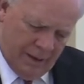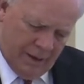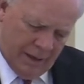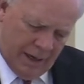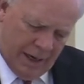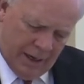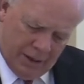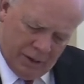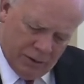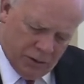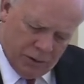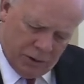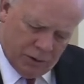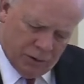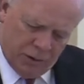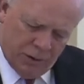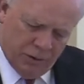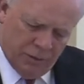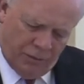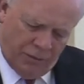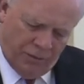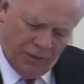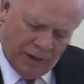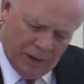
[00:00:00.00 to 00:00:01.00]
Now, those are
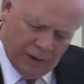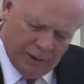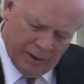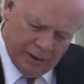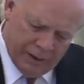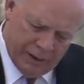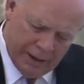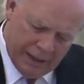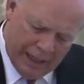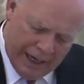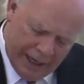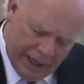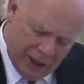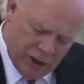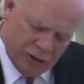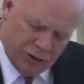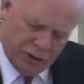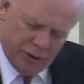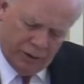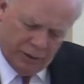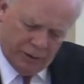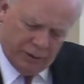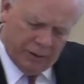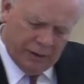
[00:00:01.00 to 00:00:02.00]
two fairly
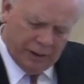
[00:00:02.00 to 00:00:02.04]
ancient